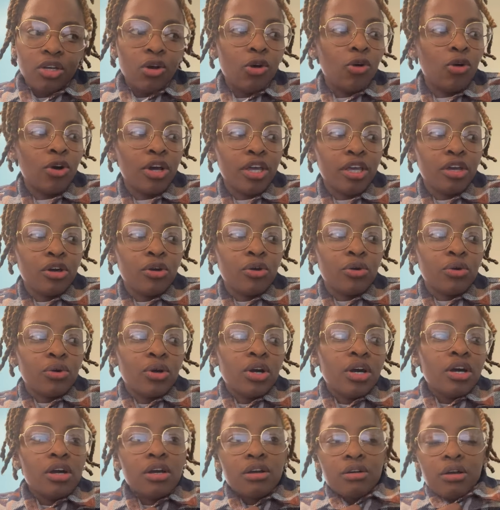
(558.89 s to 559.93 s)
Or he'll
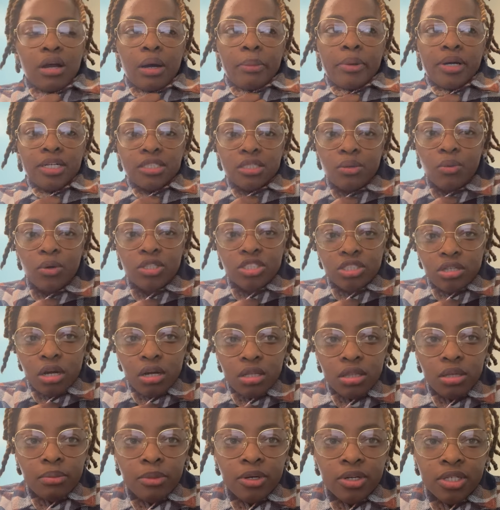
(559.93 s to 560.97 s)
cry because he wants
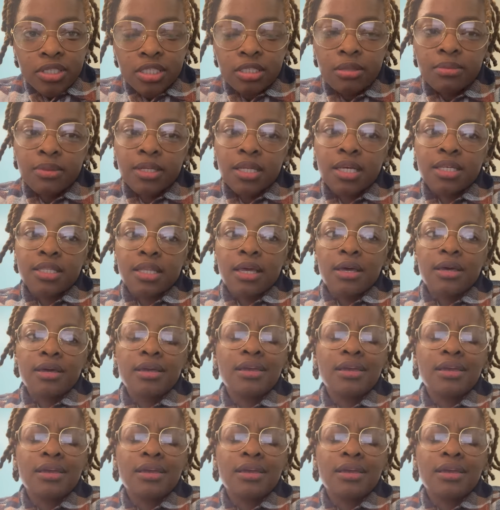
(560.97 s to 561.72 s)
chocolate milk or something like that.